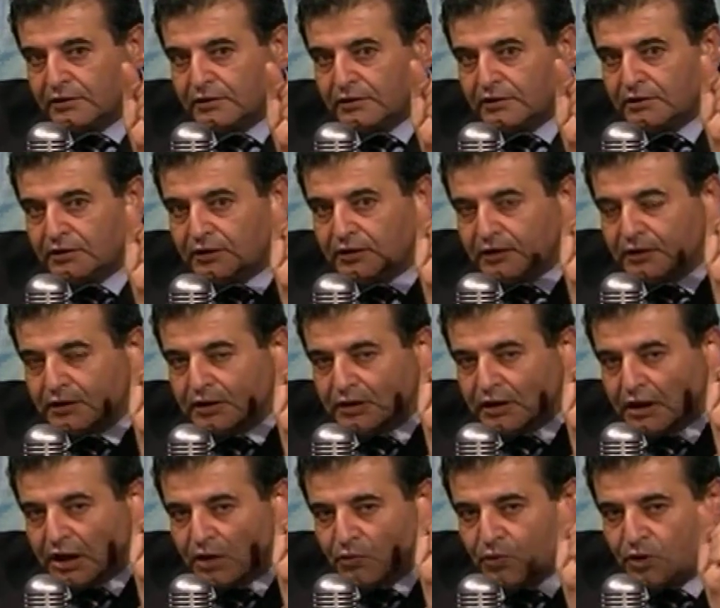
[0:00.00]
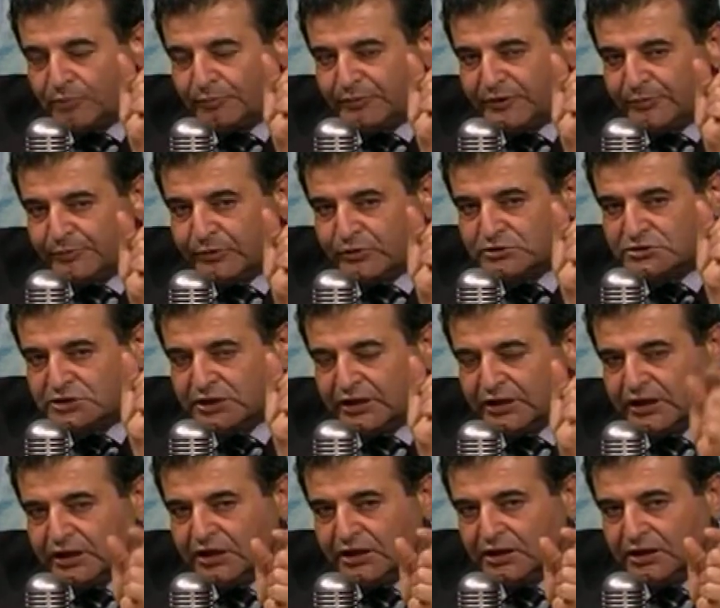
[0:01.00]
I want people to hear
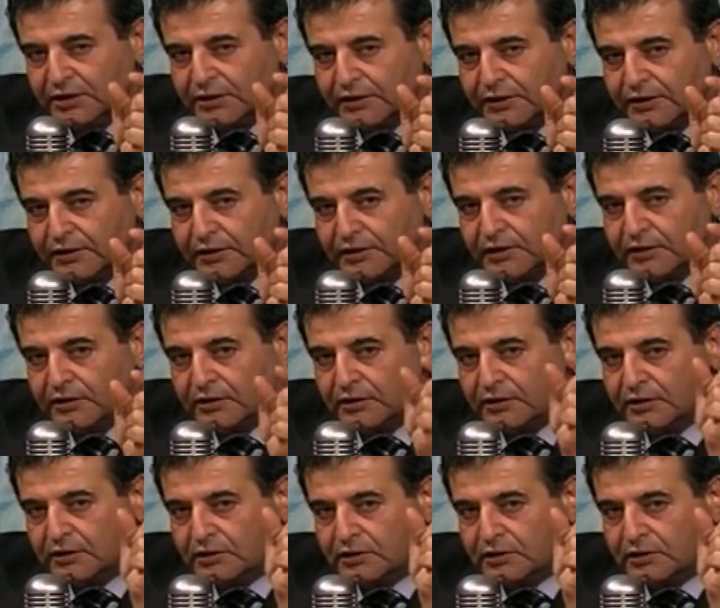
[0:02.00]
what